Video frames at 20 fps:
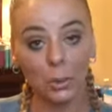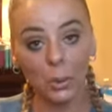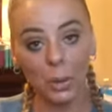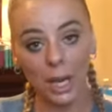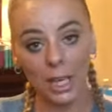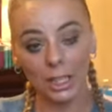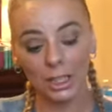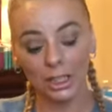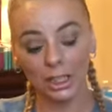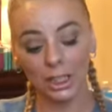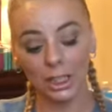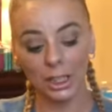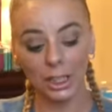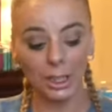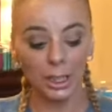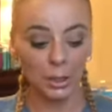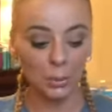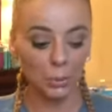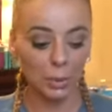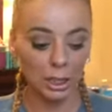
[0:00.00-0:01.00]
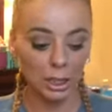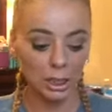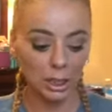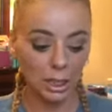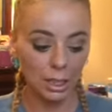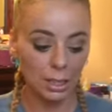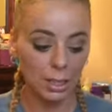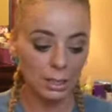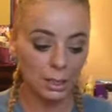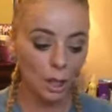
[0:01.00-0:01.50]
question, which
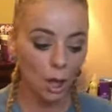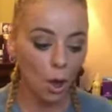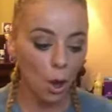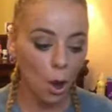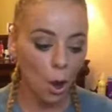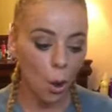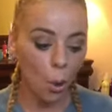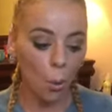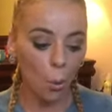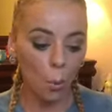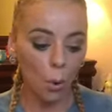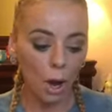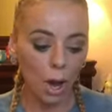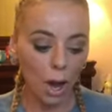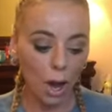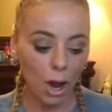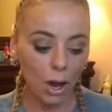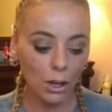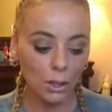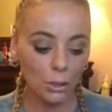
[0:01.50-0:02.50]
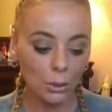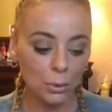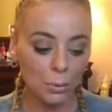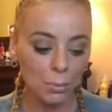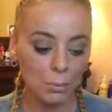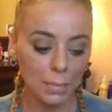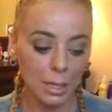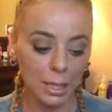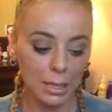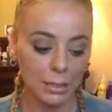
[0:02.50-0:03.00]
is, what are you
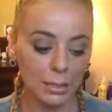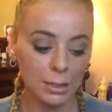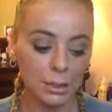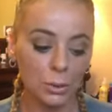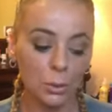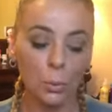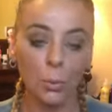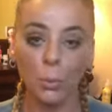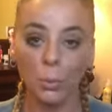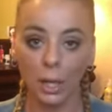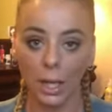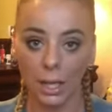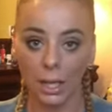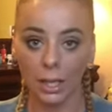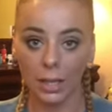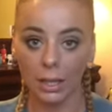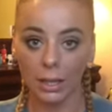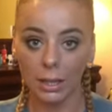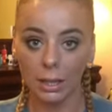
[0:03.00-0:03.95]
mixed with?